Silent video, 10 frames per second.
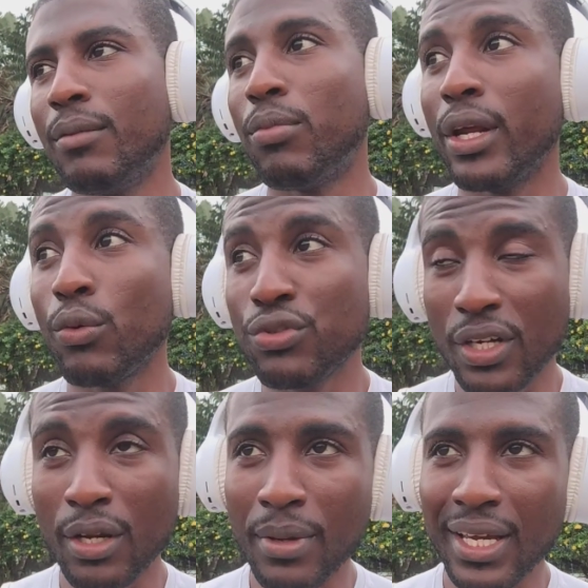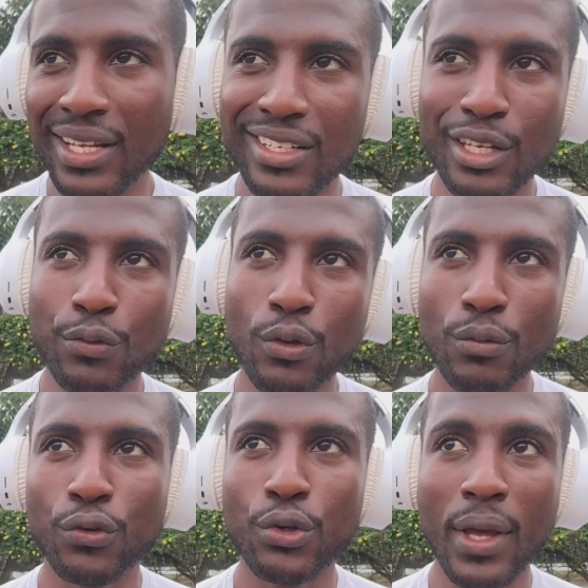But it was gonna make it difficult
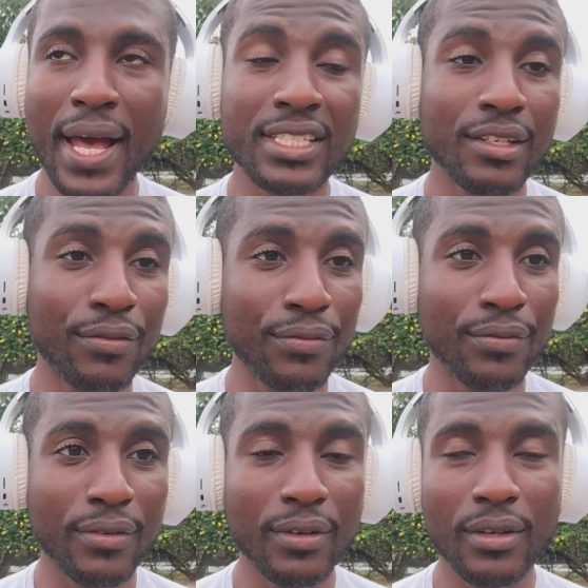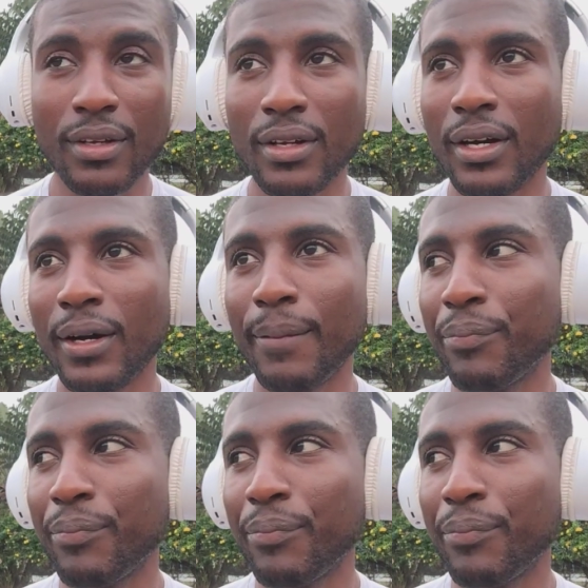for you, as if um,